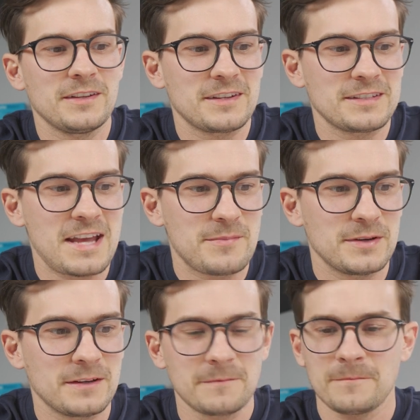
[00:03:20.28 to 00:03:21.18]
and nothing's
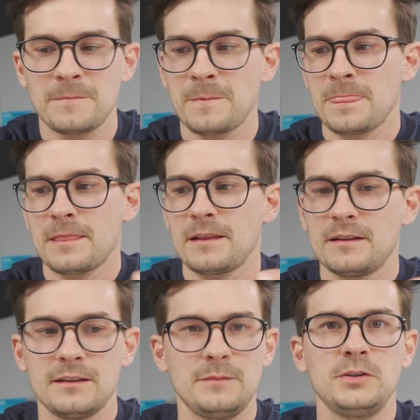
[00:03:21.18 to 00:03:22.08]
happening.
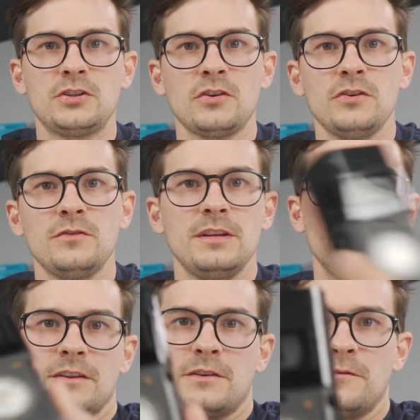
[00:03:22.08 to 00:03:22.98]
Let me show you the other